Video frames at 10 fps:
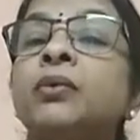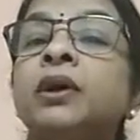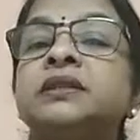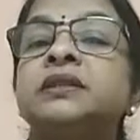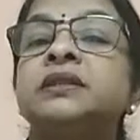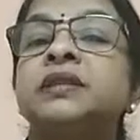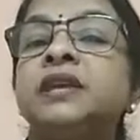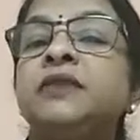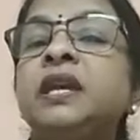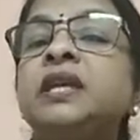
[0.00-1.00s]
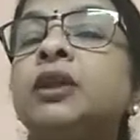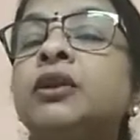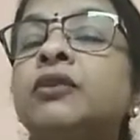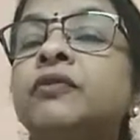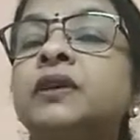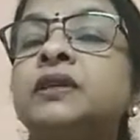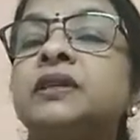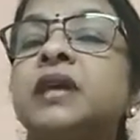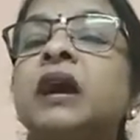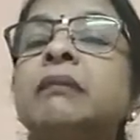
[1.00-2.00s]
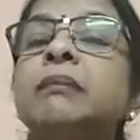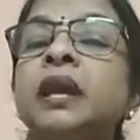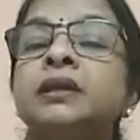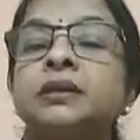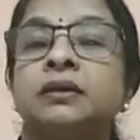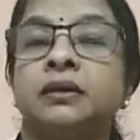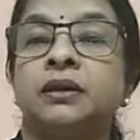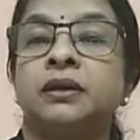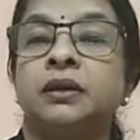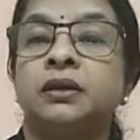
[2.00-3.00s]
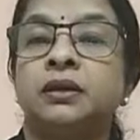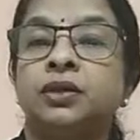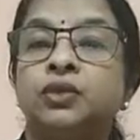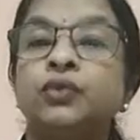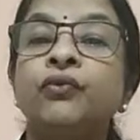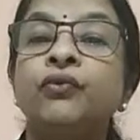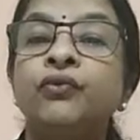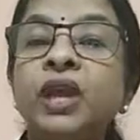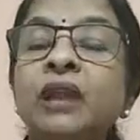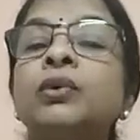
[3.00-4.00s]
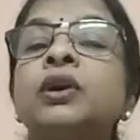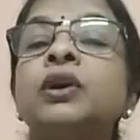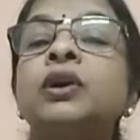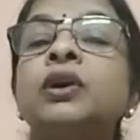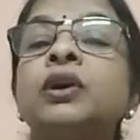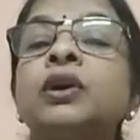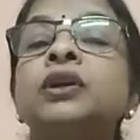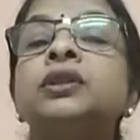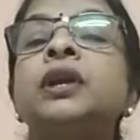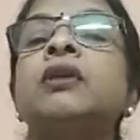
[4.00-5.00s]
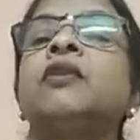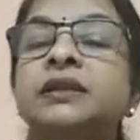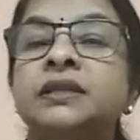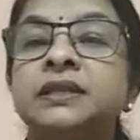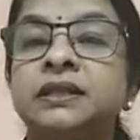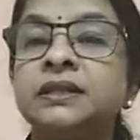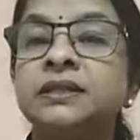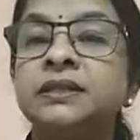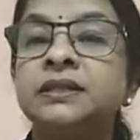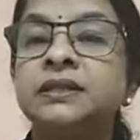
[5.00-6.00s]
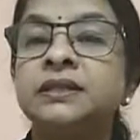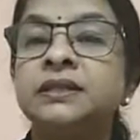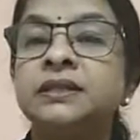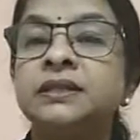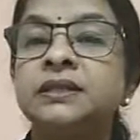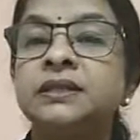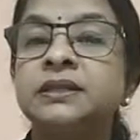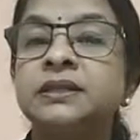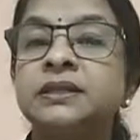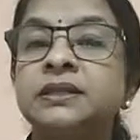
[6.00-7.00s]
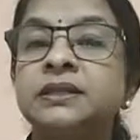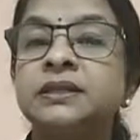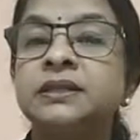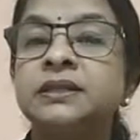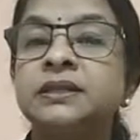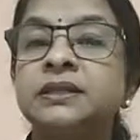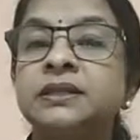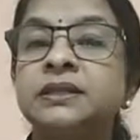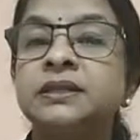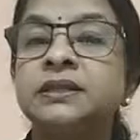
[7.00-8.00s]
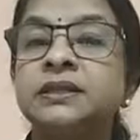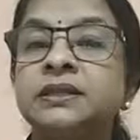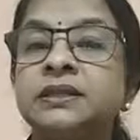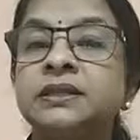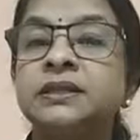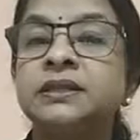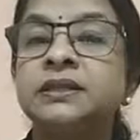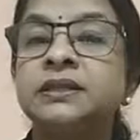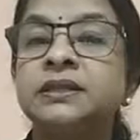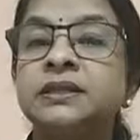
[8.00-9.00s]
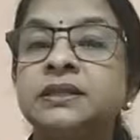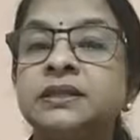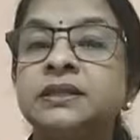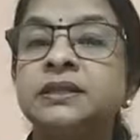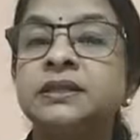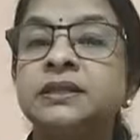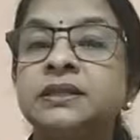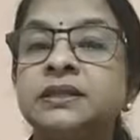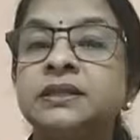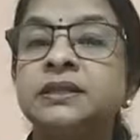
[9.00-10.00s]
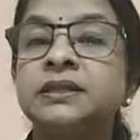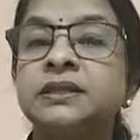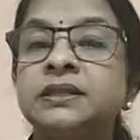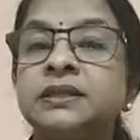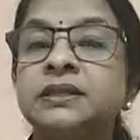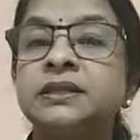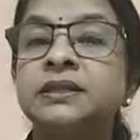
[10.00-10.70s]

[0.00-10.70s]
each one of us are made to feel worthy of our existence by giving a promising a standard,